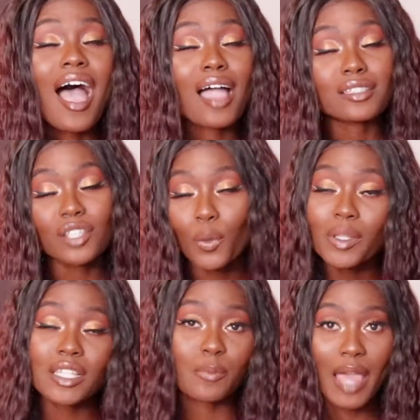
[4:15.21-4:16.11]
I still
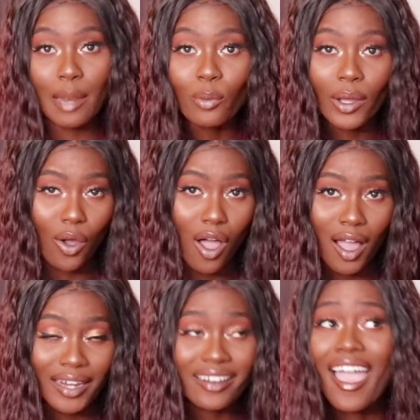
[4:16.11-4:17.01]
put this bad boy
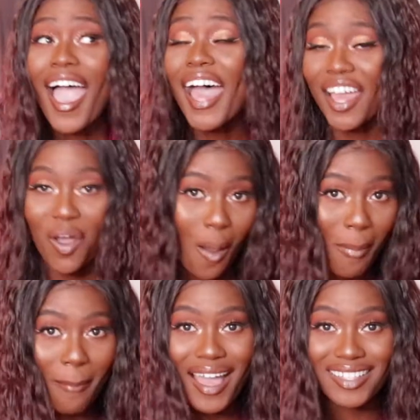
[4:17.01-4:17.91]
on and I go
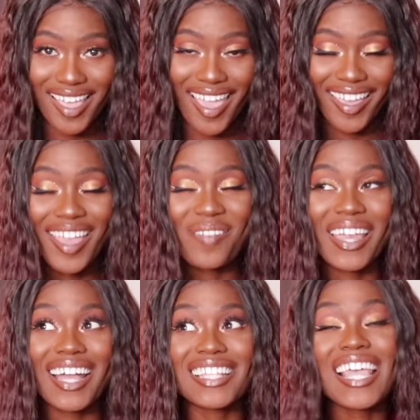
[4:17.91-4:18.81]
about my day
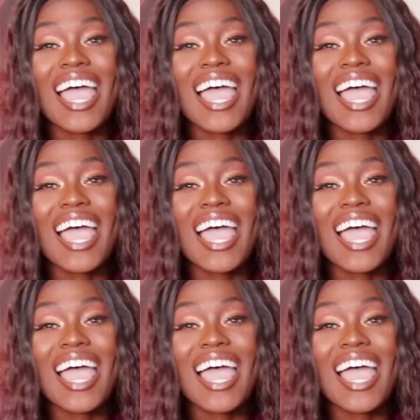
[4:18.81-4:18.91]
because